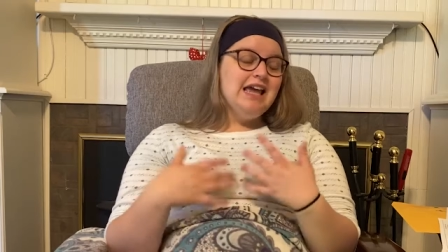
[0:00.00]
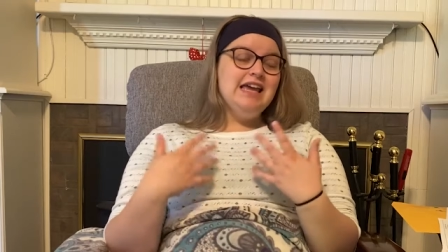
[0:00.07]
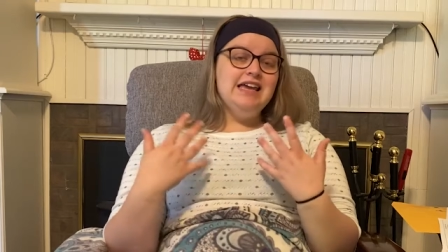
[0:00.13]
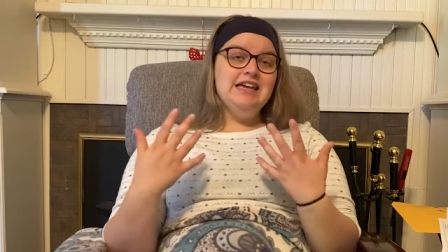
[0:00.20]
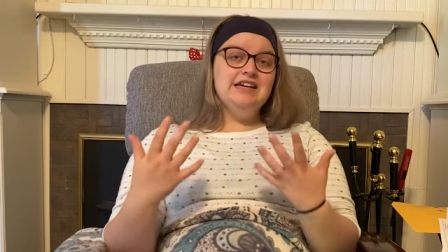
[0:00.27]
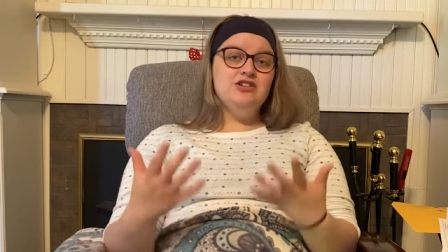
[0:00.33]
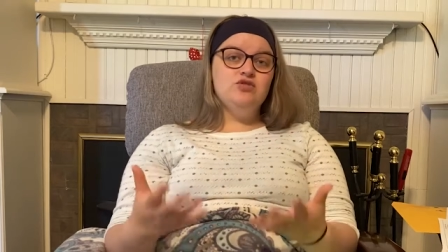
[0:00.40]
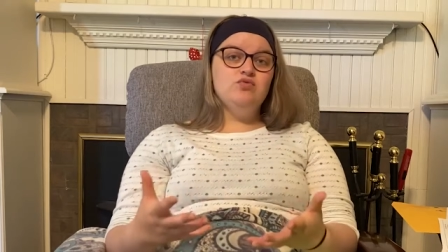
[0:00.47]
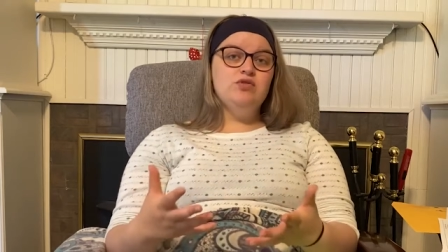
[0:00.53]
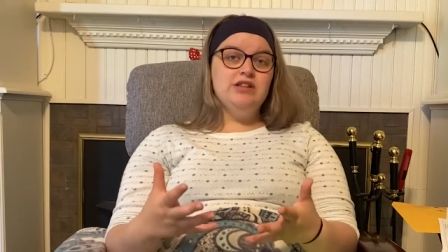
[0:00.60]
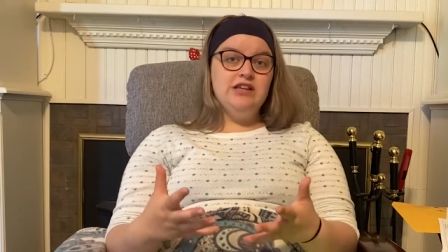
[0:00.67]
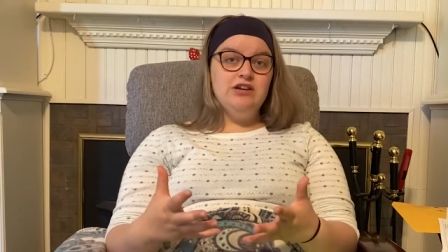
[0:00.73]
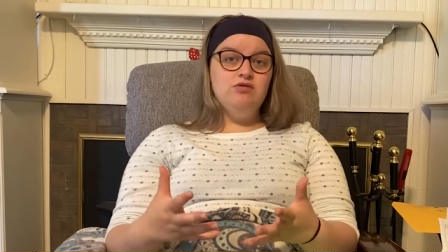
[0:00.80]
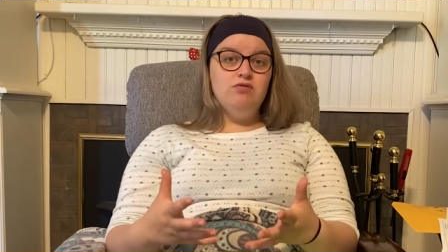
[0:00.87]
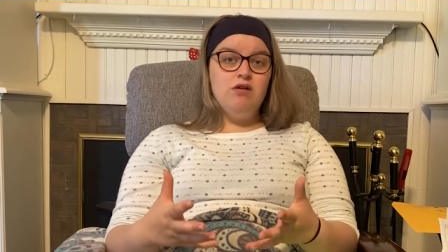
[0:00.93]
and
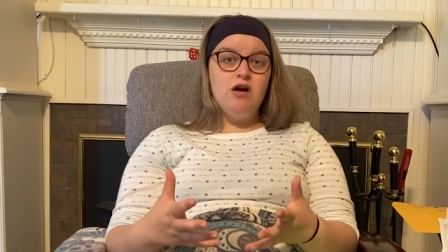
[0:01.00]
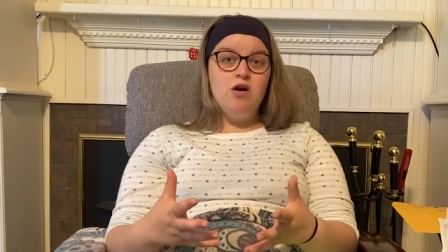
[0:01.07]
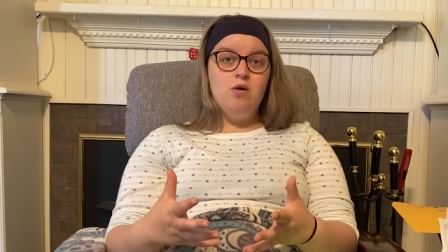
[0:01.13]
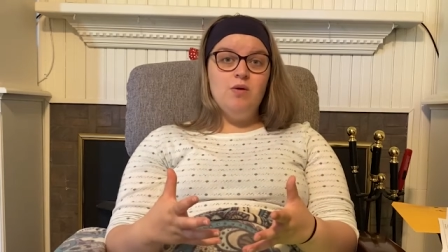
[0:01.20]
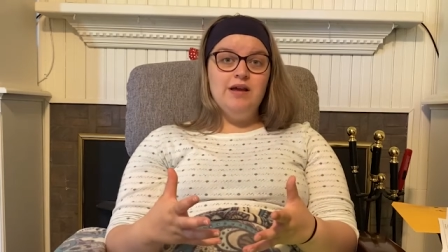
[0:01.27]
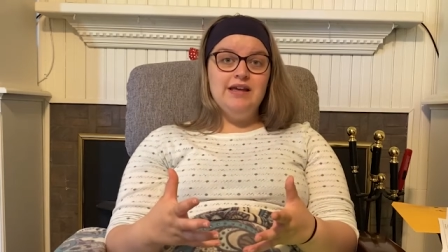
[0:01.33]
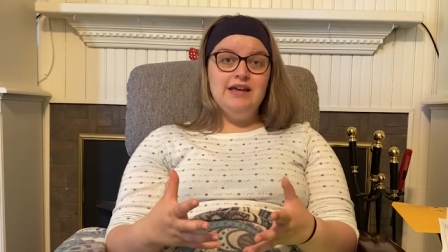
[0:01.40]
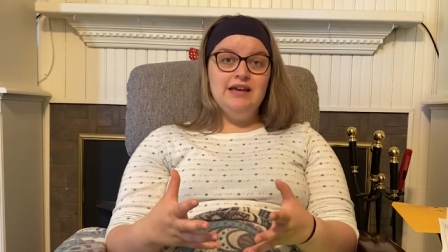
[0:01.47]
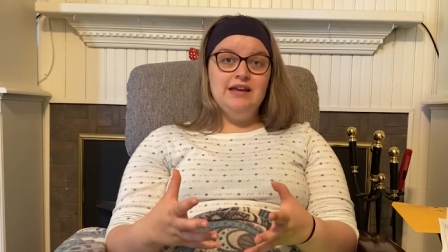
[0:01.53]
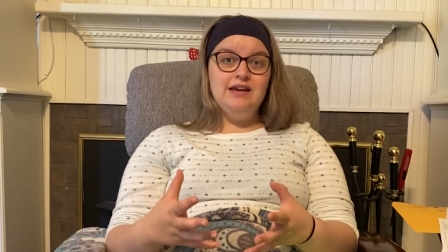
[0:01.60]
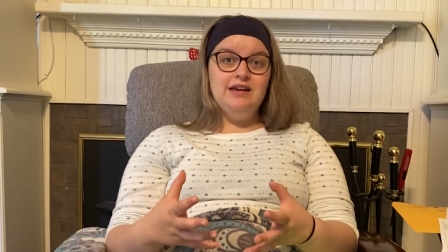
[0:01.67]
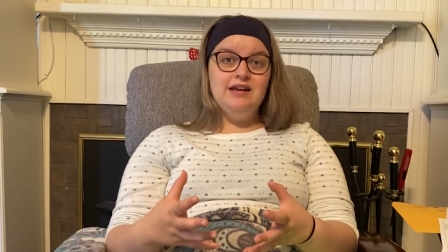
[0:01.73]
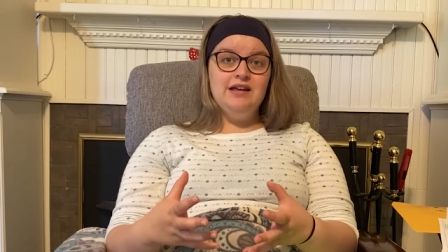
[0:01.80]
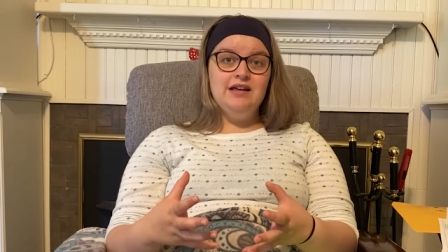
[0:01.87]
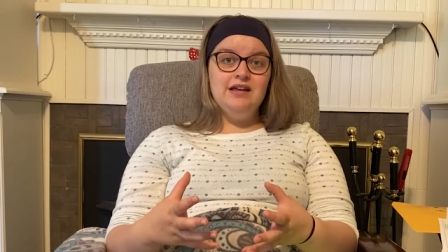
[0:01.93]
really grow
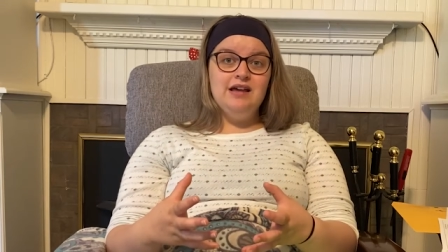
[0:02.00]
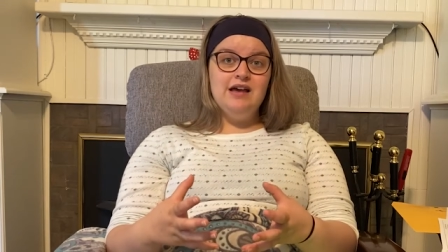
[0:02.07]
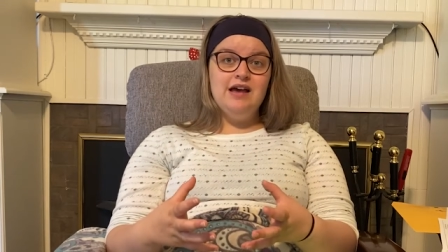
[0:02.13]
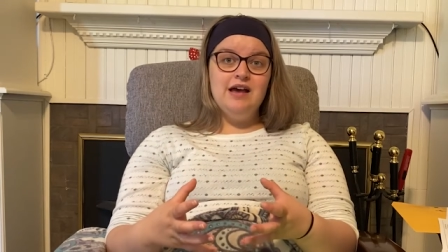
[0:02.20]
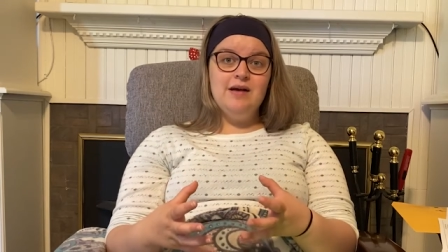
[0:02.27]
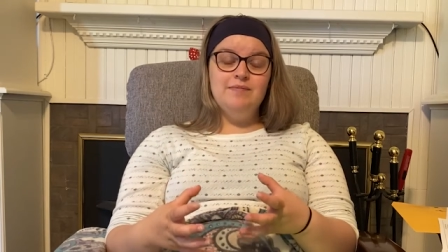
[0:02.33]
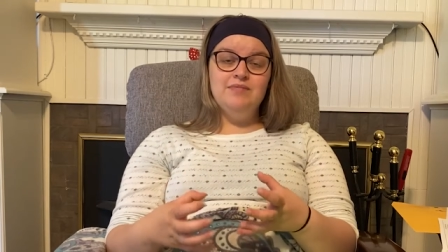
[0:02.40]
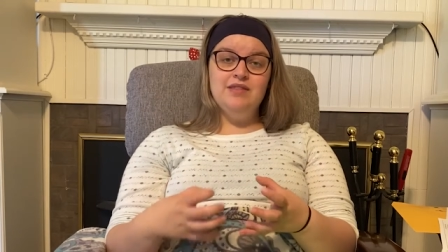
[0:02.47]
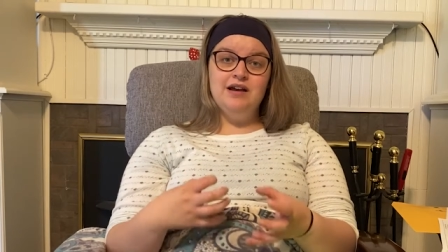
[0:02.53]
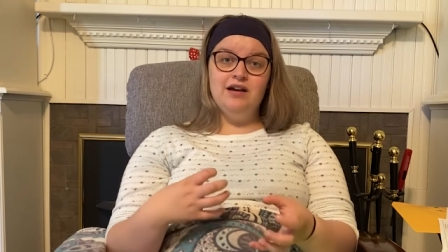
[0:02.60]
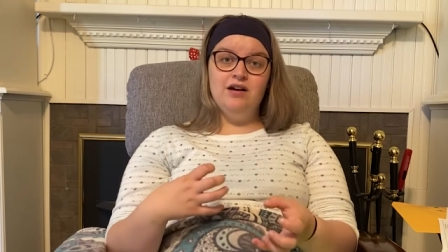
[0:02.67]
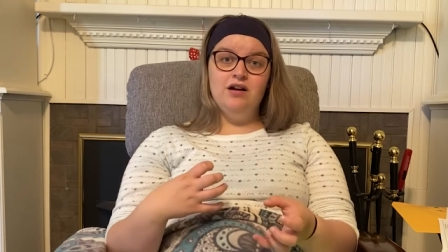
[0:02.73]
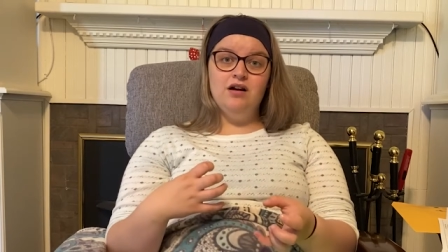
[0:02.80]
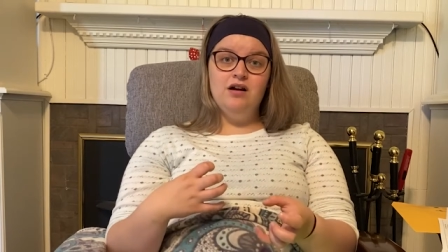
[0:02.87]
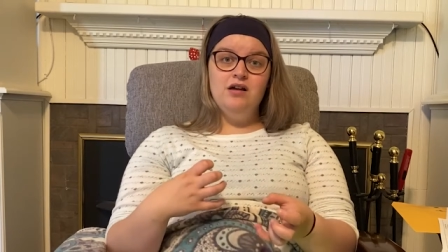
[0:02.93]
in um,
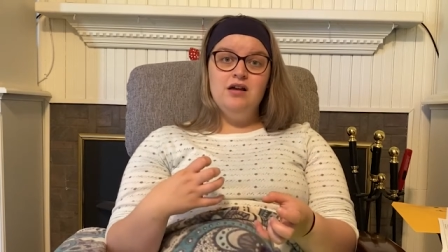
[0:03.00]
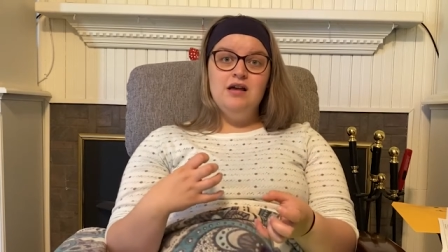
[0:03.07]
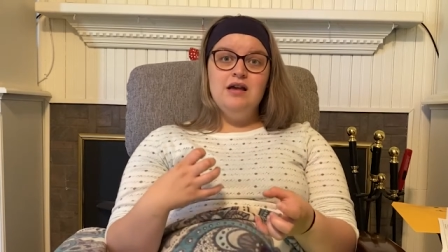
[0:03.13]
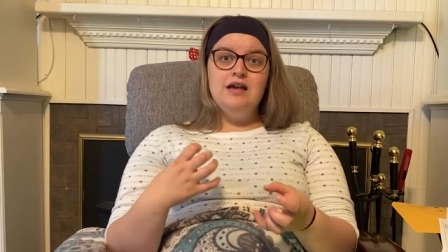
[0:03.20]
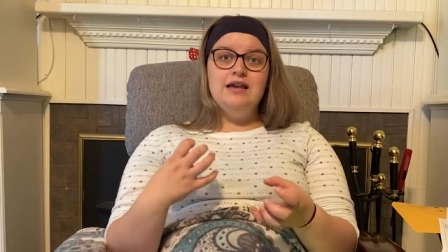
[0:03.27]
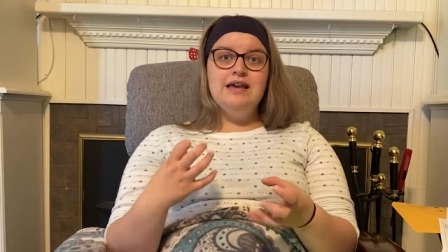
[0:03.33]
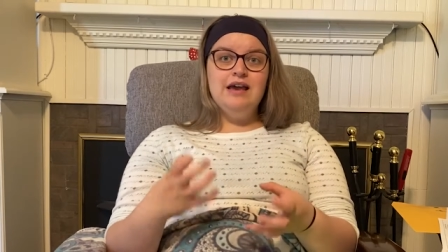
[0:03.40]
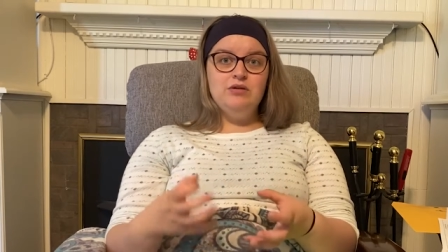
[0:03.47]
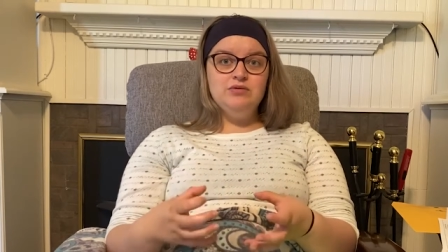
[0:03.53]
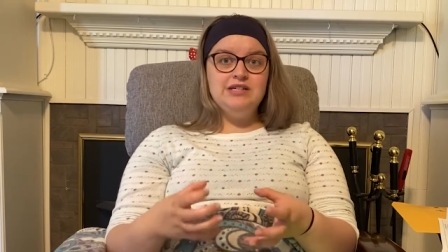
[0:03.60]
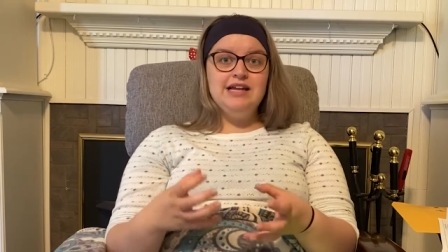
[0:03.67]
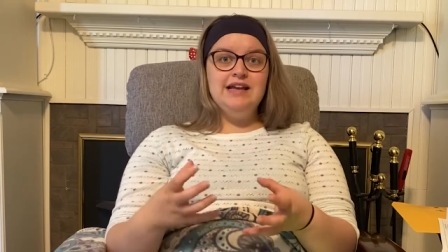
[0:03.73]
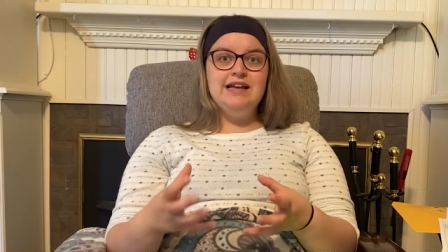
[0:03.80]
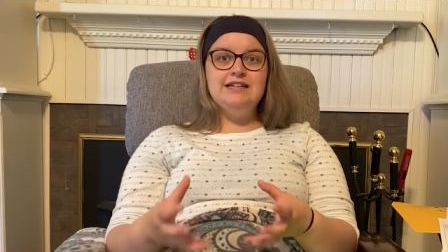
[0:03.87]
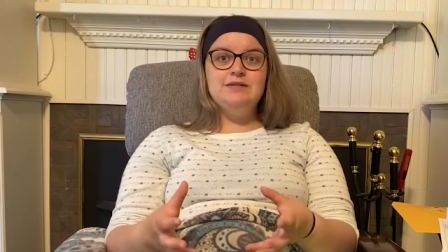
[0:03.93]
their
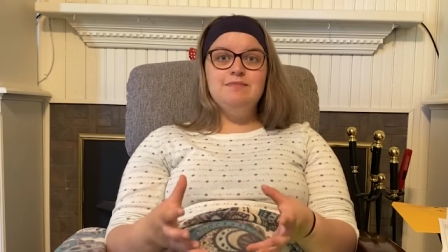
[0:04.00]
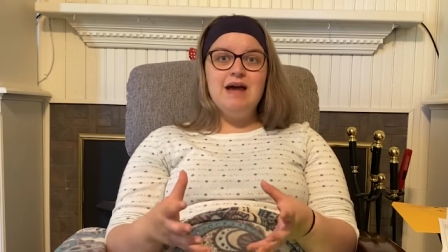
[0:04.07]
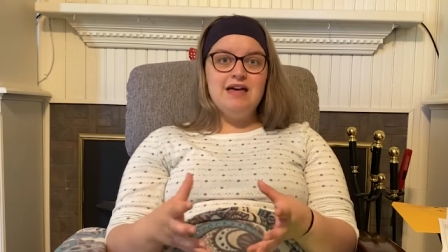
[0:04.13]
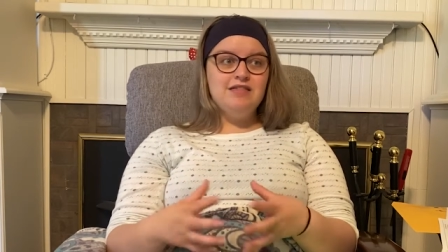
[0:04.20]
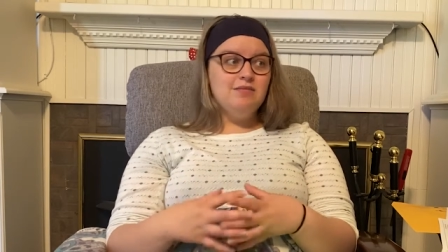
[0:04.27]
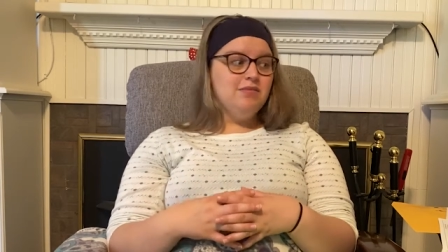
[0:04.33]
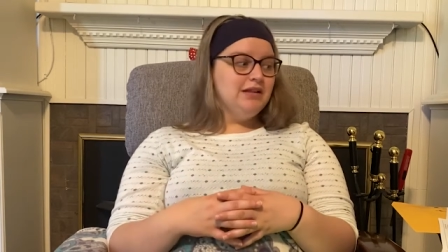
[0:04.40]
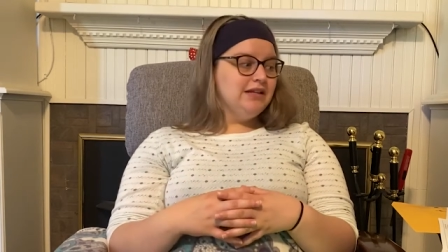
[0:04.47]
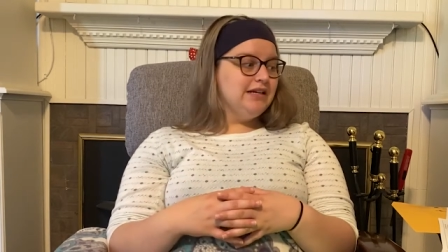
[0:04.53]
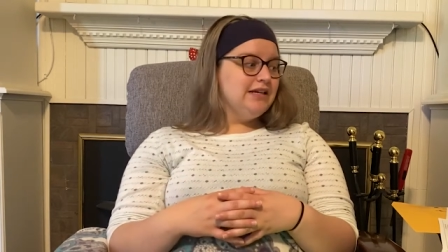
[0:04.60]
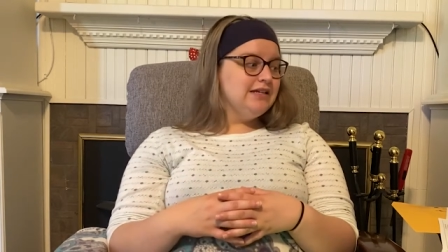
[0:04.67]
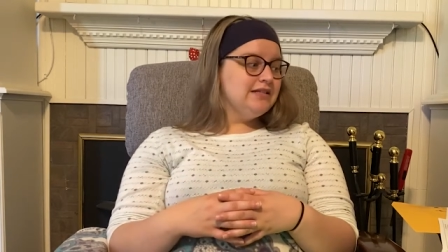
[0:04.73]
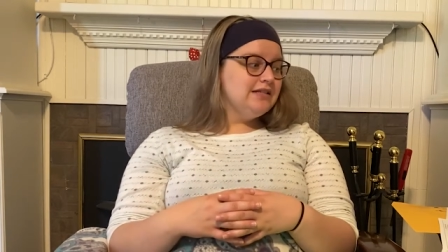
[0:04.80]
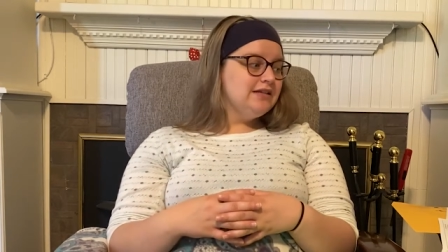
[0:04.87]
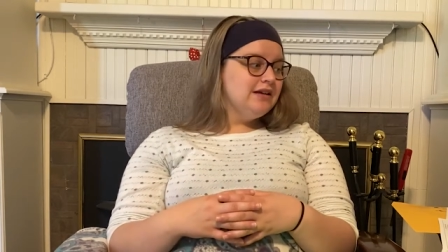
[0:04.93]
counting and math
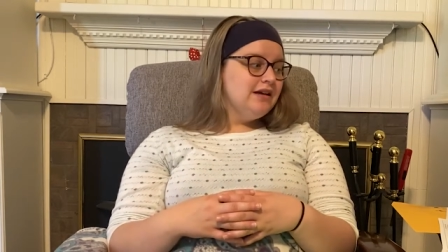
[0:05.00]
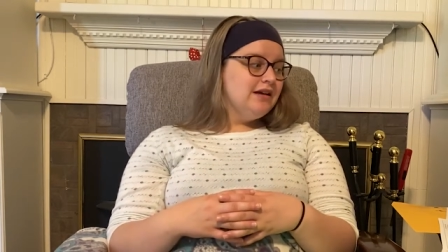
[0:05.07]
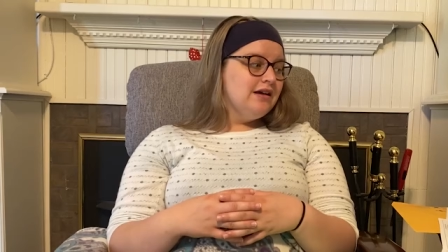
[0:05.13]
abilities.